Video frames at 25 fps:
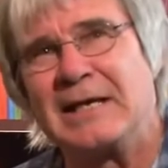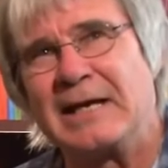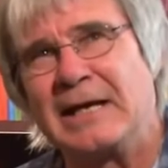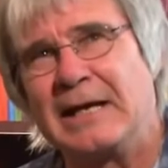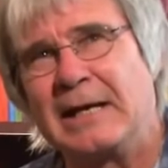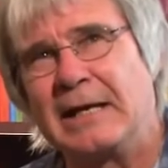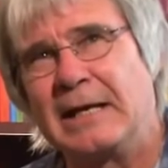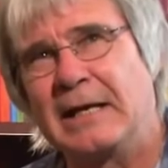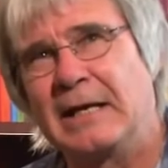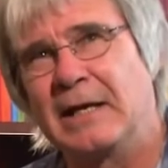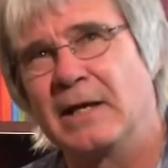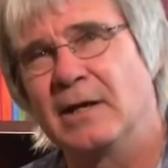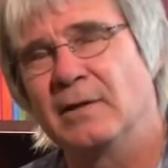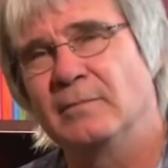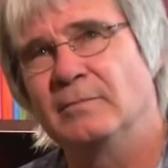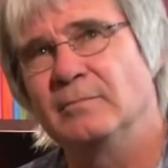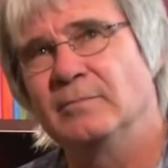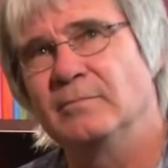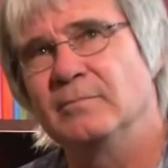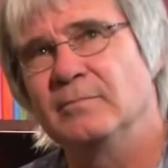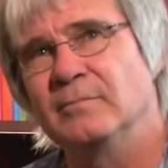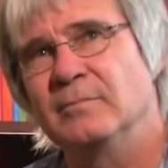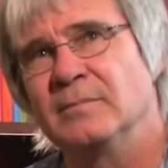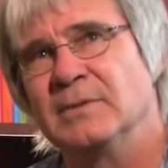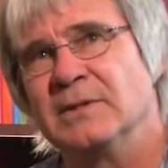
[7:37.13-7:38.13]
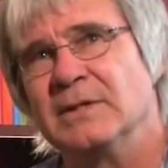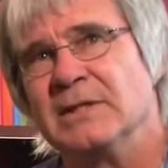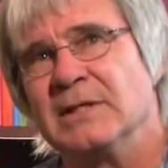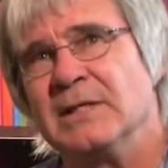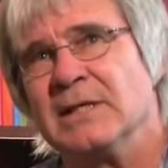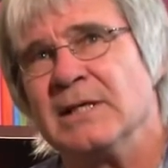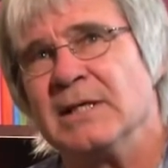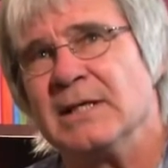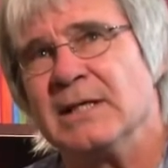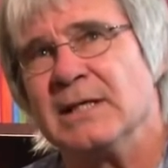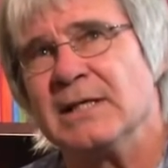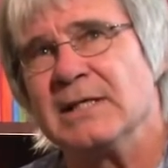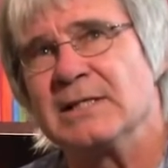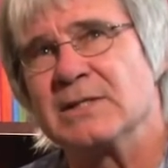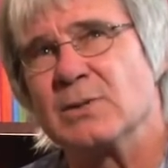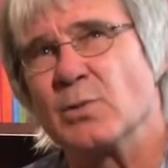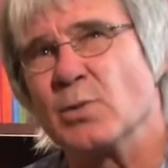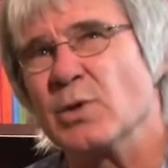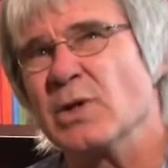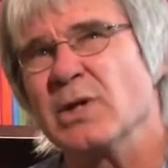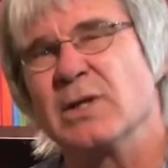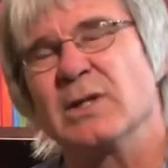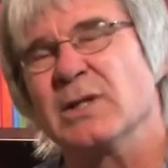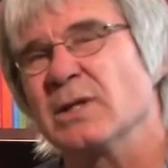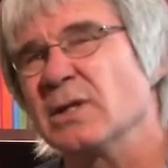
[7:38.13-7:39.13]
It's a
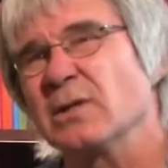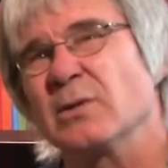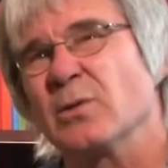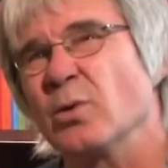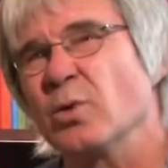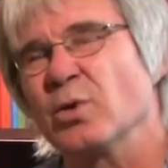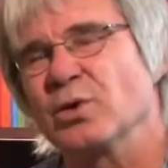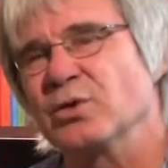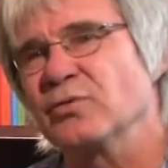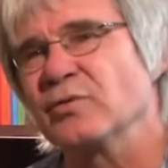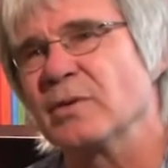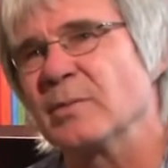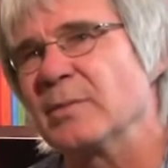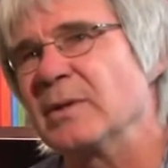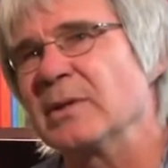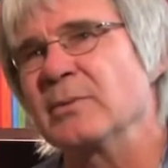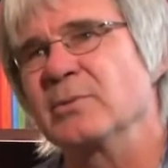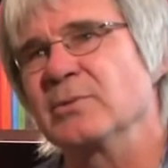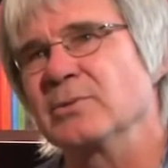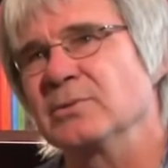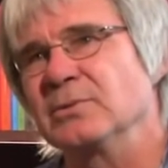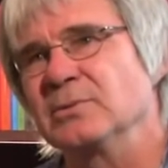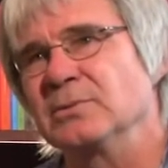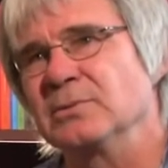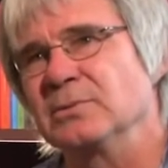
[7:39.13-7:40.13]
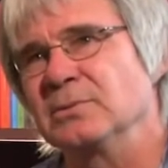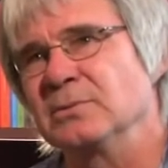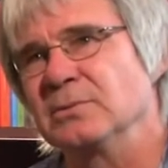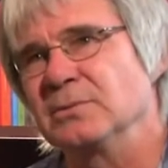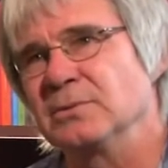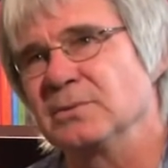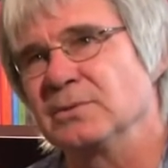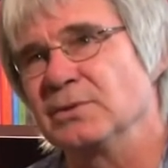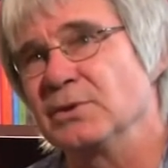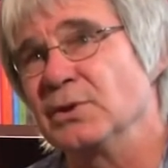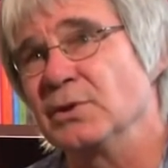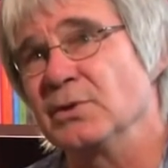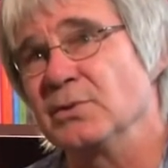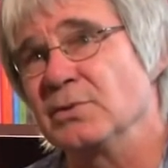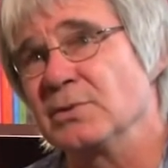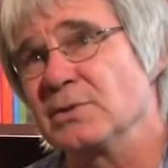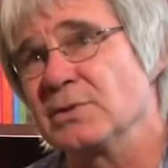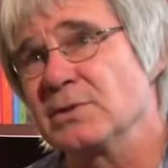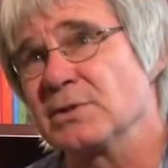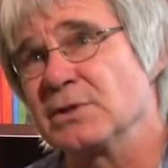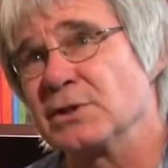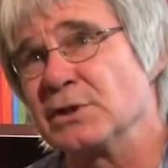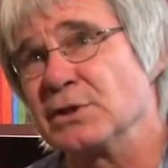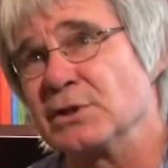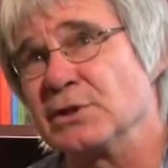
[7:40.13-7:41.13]
word that ordinary people use
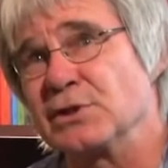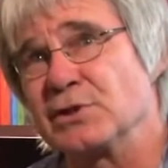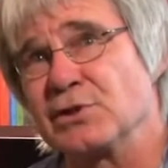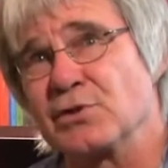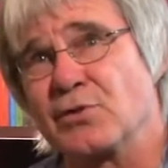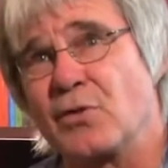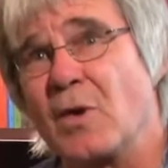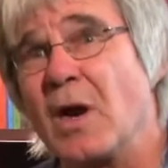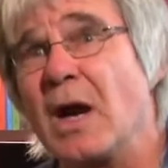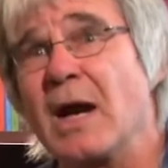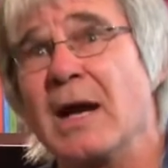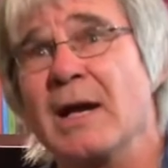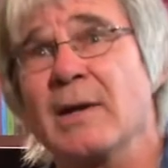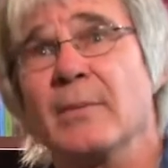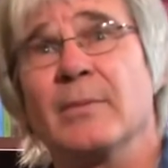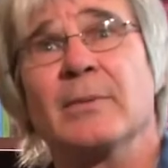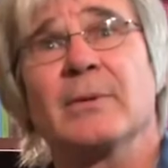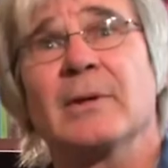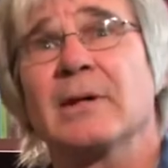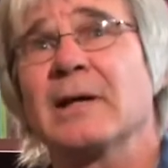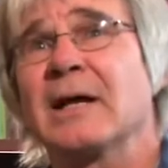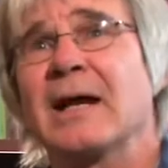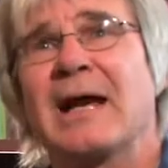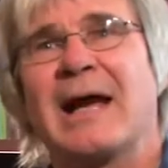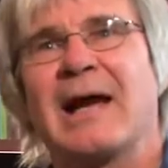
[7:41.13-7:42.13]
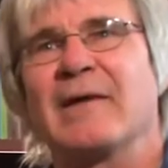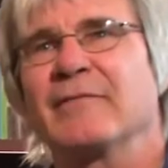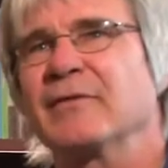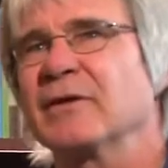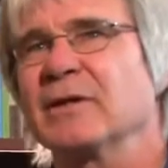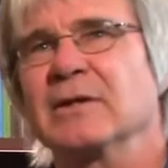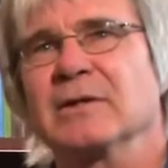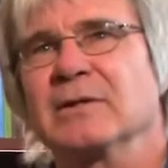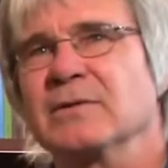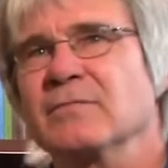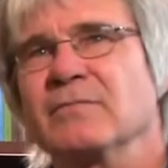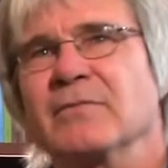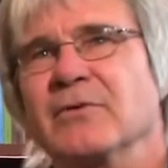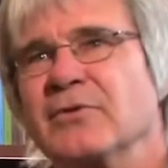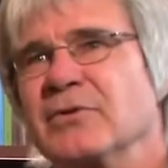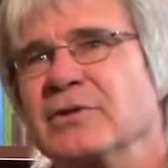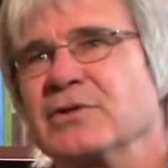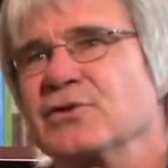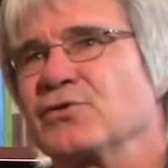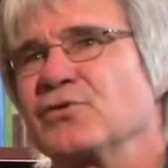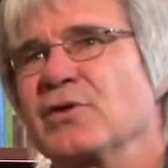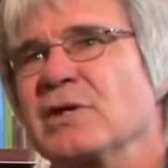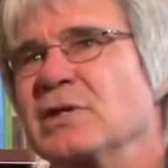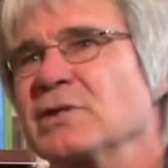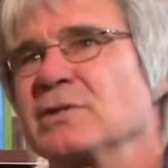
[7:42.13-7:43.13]
to describe having very
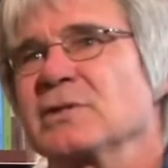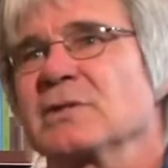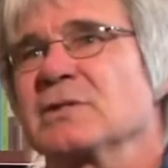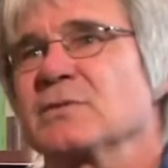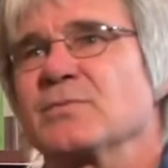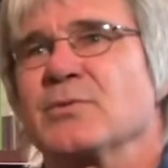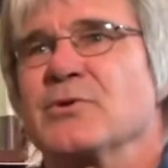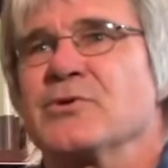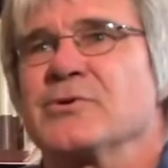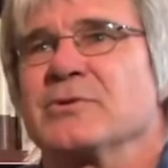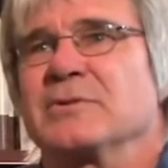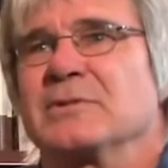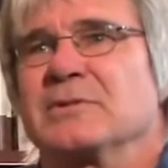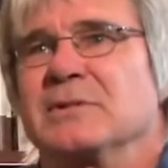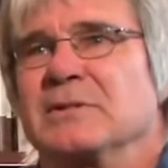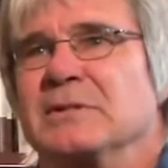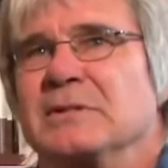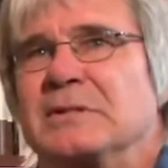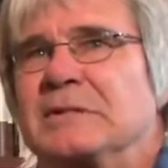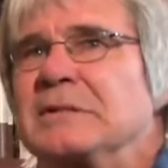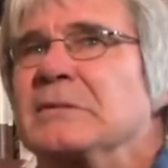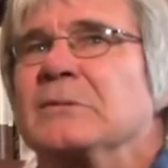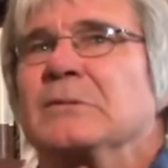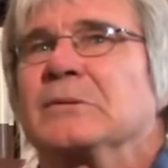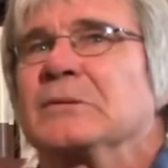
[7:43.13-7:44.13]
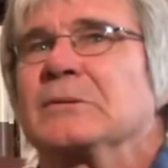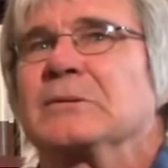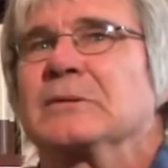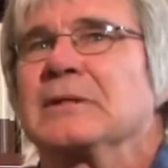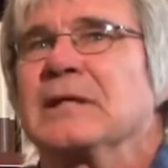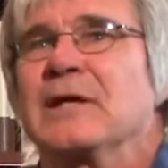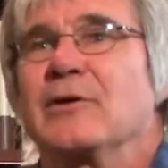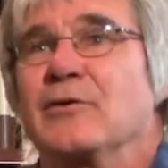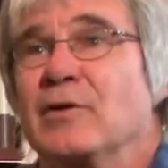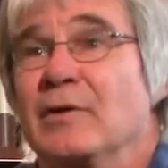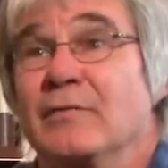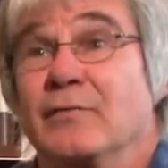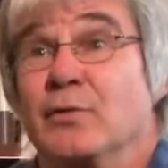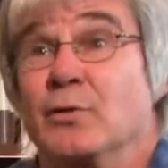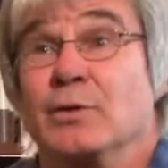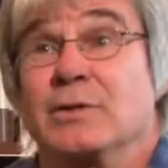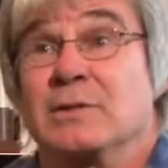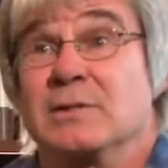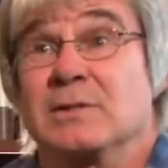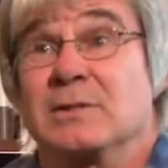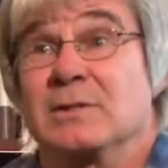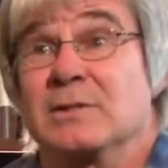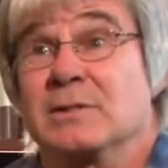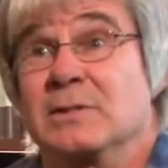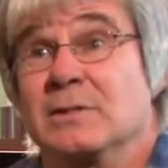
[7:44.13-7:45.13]
strange experiences or hearing
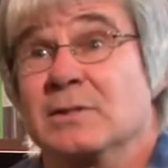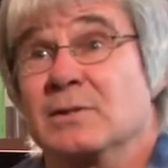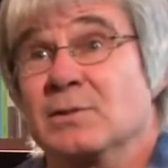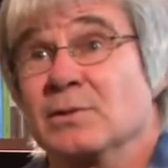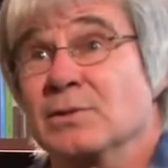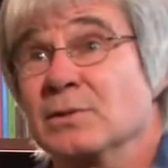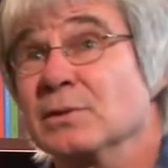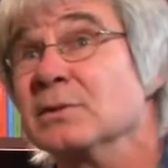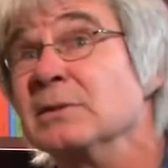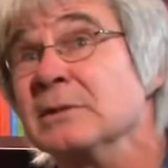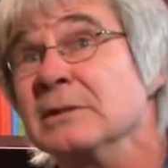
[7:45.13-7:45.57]
voices or